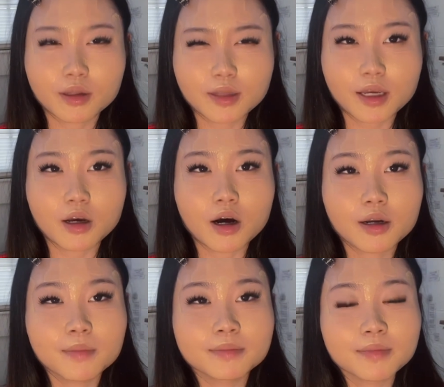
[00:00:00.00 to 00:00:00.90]
Thank God.
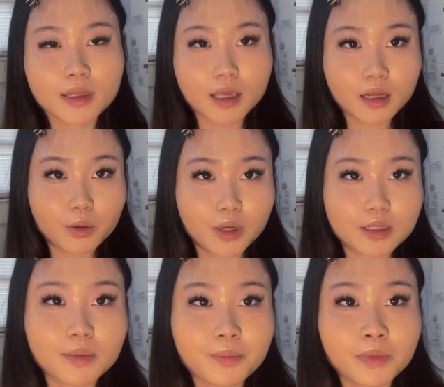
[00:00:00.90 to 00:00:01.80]
Anyways,
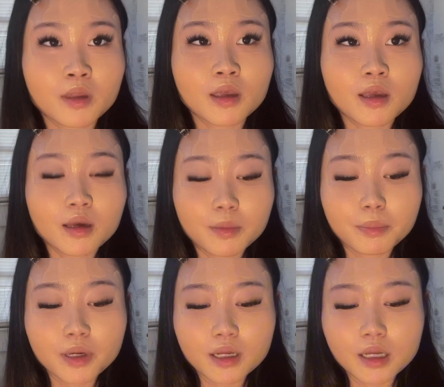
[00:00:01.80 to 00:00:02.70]

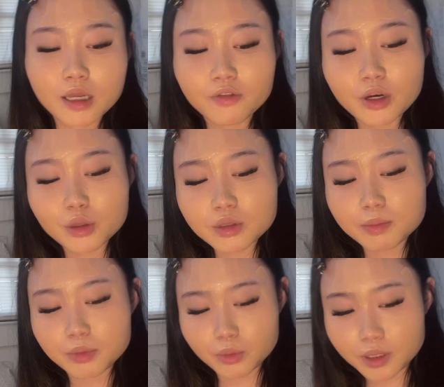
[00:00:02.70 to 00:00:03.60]
but if I use a
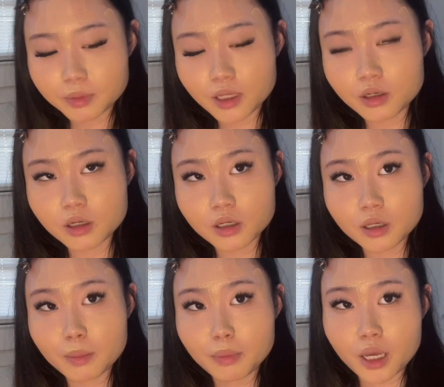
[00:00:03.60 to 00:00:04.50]
beauty blender
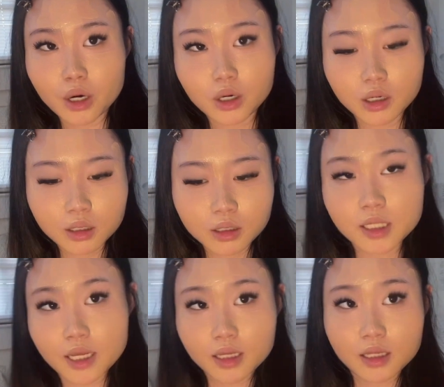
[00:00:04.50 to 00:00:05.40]
compared to
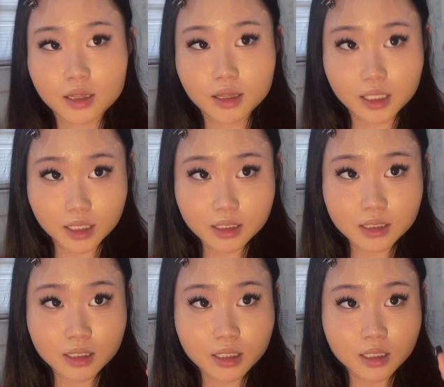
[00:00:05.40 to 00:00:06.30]
like these,
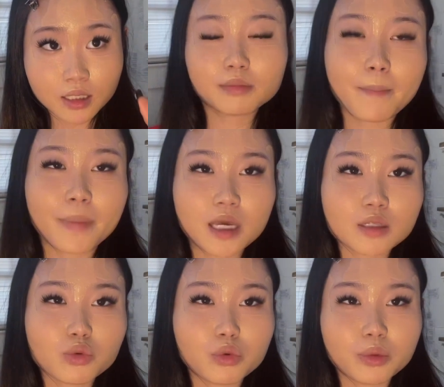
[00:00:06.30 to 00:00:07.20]
my
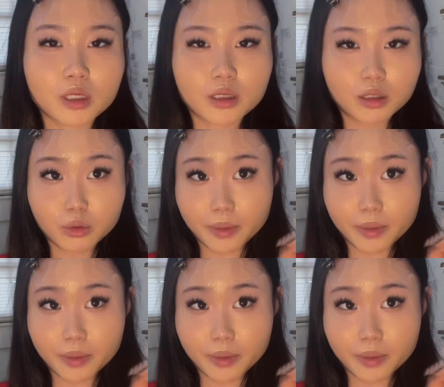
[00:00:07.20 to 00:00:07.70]
base will be a little